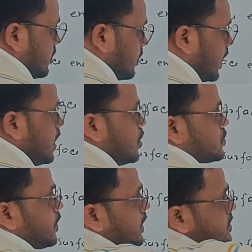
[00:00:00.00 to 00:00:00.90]
Okay,
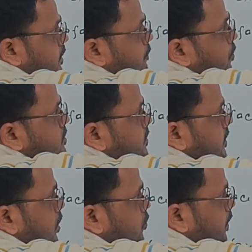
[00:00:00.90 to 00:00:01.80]
so you can say force is
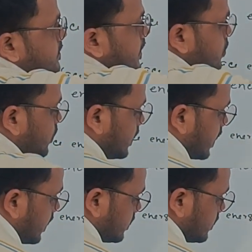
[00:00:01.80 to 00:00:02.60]
equal to pressure into area.